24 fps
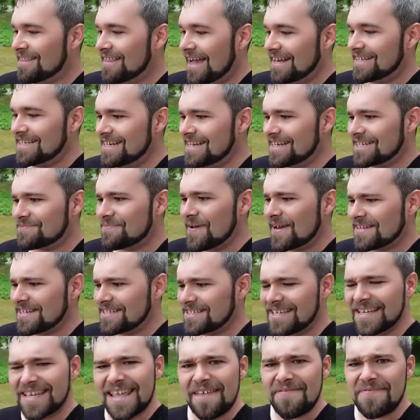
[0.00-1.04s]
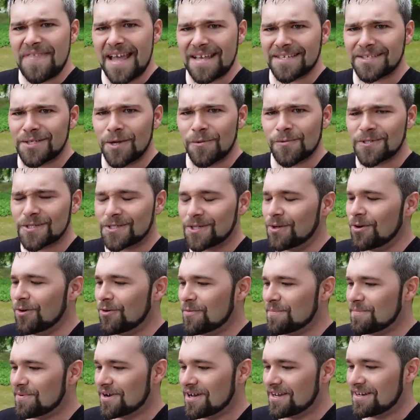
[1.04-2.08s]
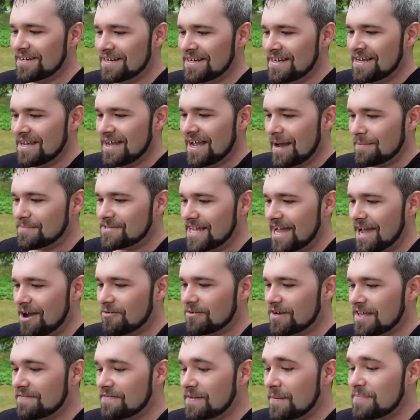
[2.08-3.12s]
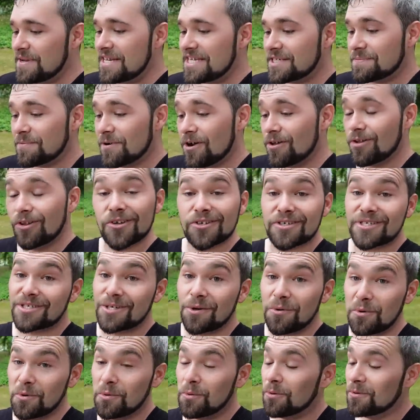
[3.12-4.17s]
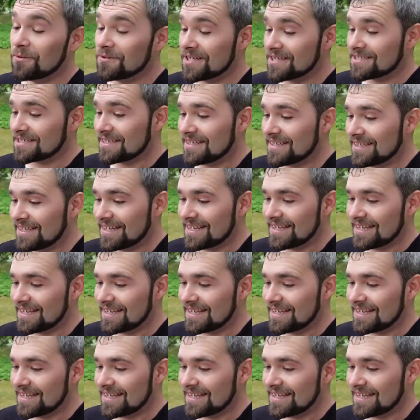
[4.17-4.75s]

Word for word: I didn't expect us to get that so soon, but I'm down, and the Beast Ball looks so cool, doesn't it?